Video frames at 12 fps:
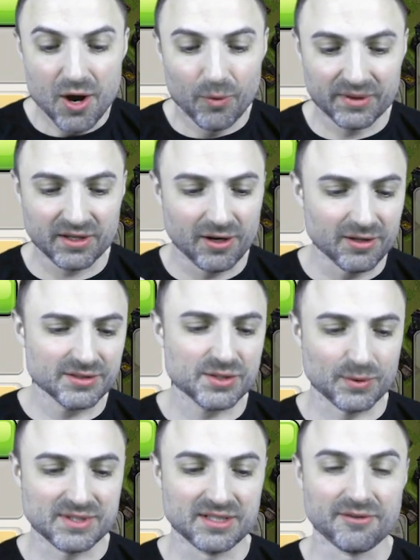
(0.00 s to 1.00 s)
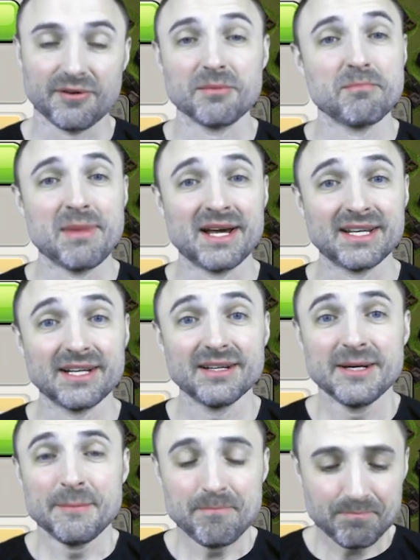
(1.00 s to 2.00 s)
with all sorts of different meta,
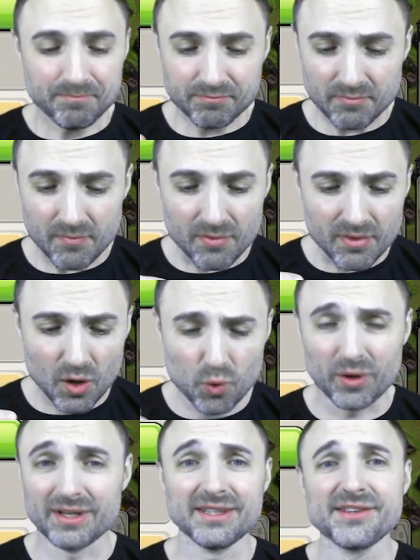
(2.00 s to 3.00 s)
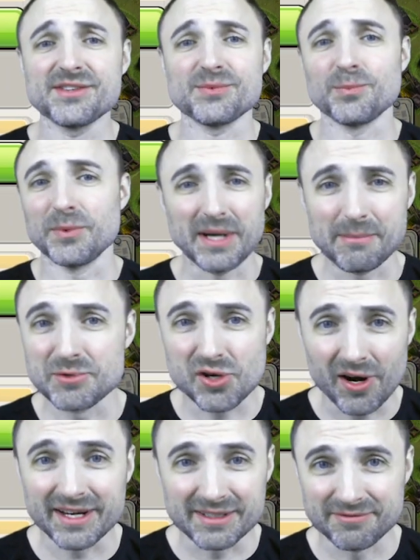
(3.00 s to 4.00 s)
or at least what I'm
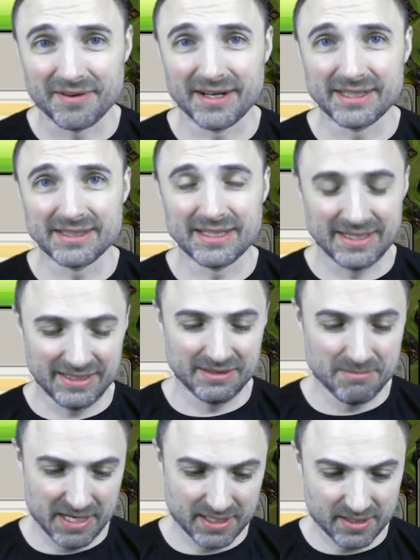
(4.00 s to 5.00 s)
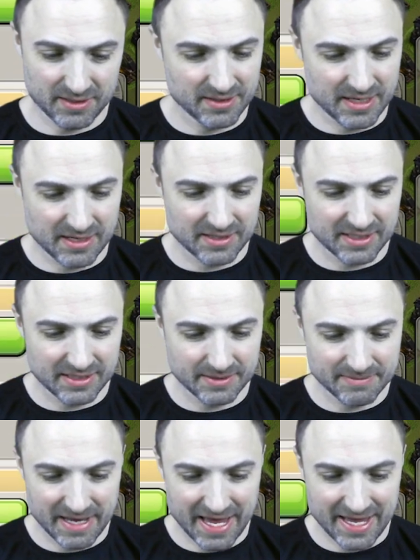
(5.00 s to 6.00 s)
trying to find in meta,
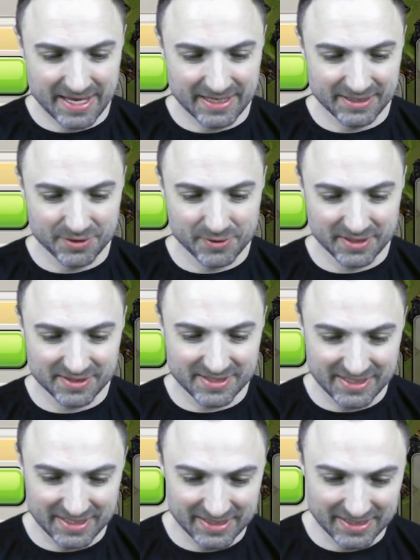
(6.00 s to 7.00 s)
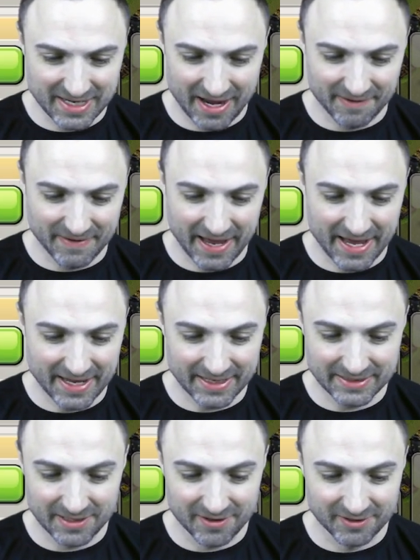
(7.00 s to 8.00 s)
and you can see I've
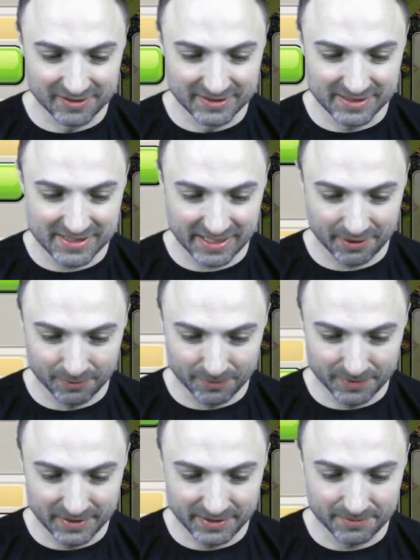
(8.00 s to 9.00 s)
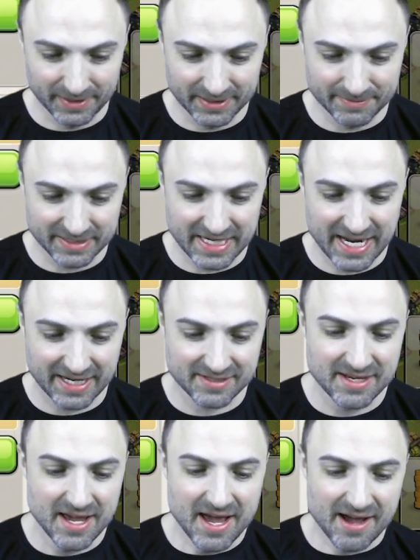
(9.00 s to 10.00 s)
had all these like really random
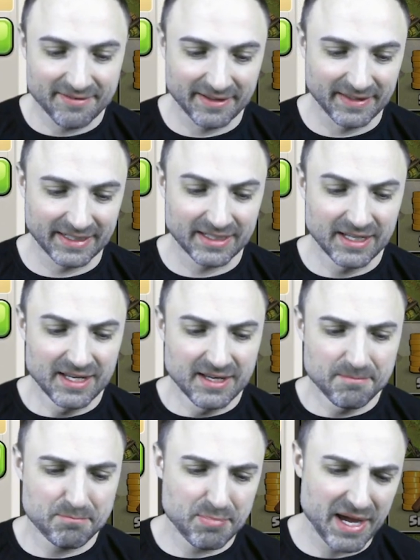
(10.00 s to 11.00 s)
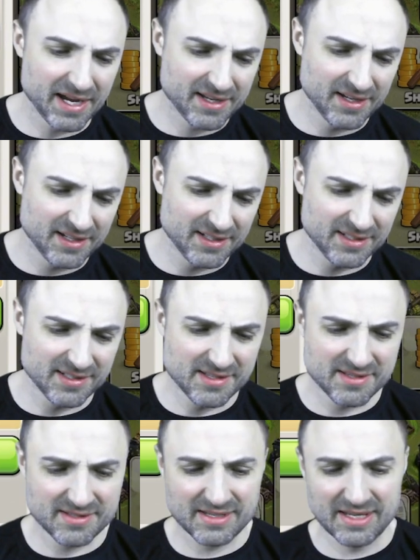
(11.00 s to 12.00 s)
attacks. I've had like
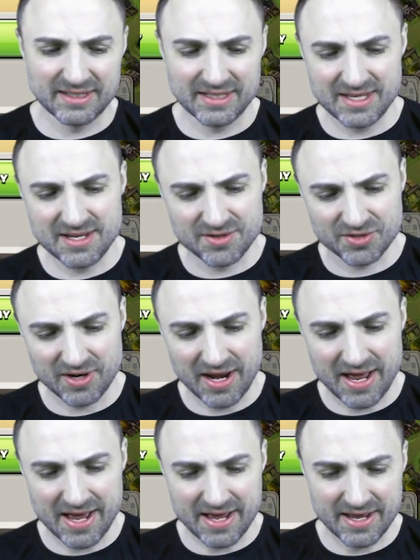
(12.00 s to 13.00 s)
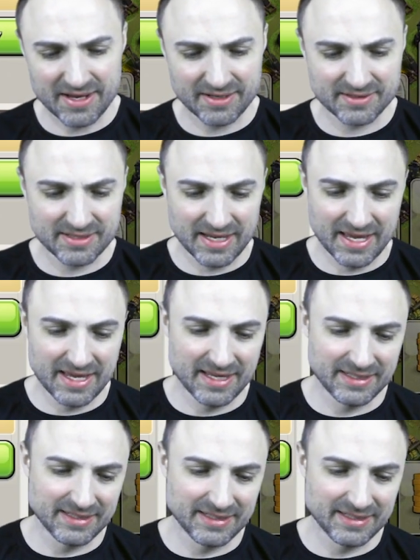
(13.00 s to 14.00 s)
P.E.K.K.A.s and DRAGS
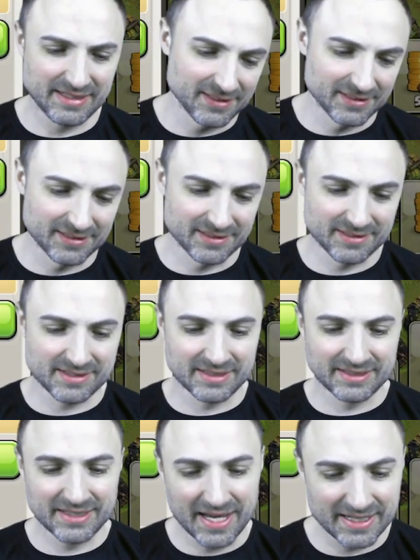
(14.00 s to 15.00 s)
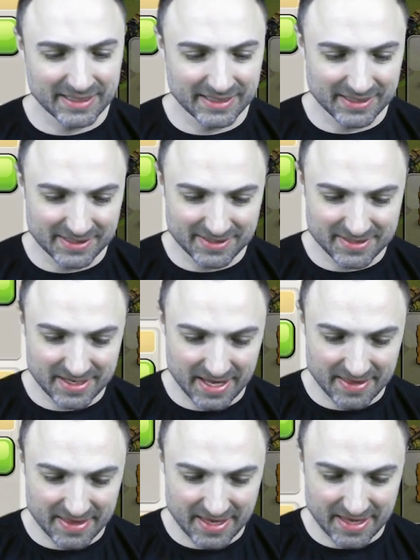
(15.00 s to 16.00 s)
and healers and Yetis
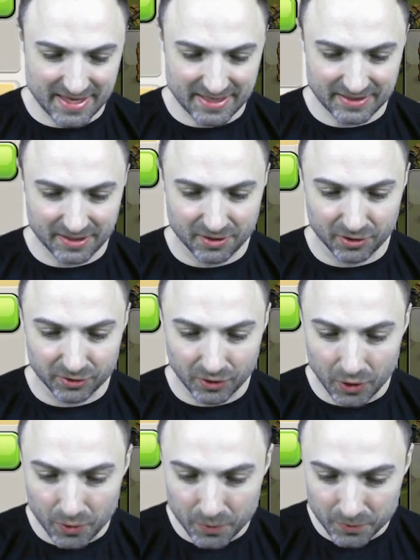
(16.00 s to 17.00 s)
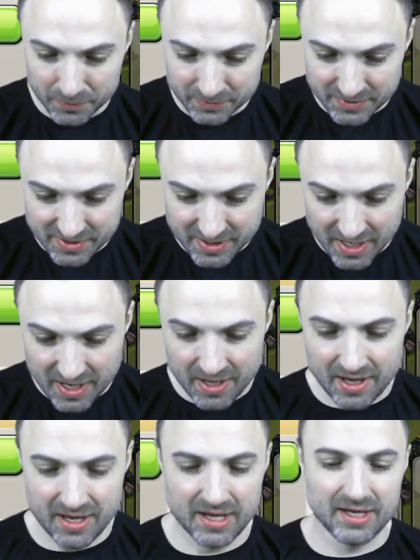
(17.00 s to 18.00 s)
and then clones,
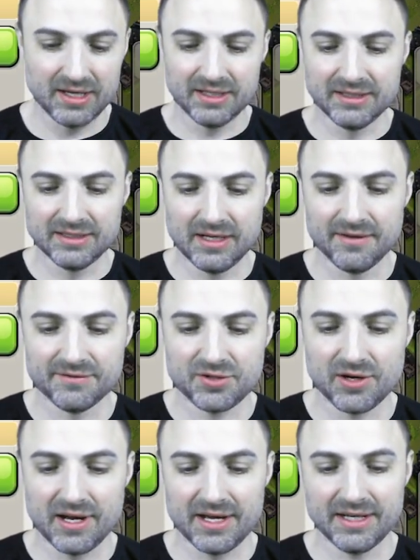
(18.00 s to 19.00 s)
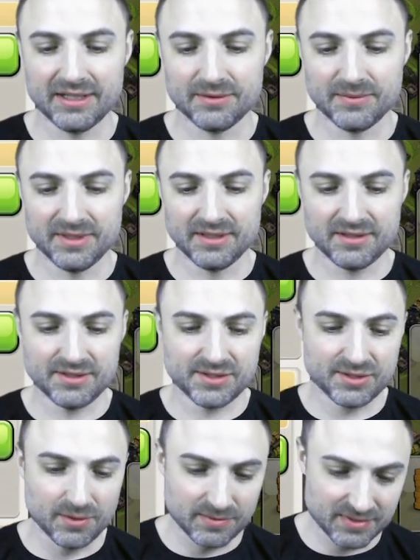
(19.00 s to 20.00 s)
and I've tried with
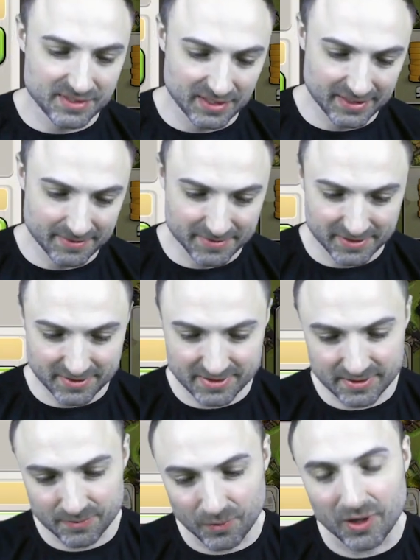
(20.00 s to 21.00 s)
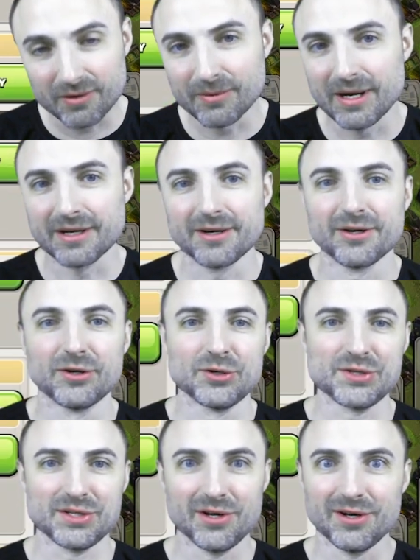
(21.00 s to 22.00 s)
stone slammers and wall
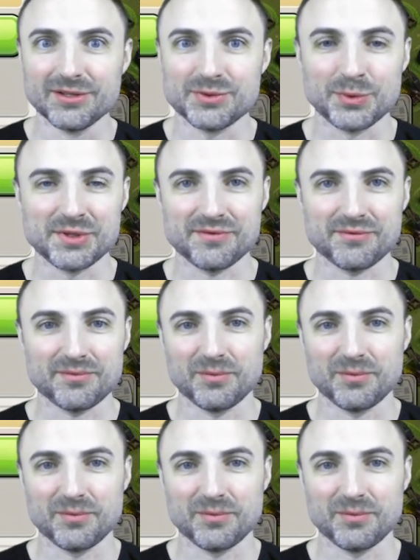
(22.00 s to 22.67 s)
wreckers and all sorts of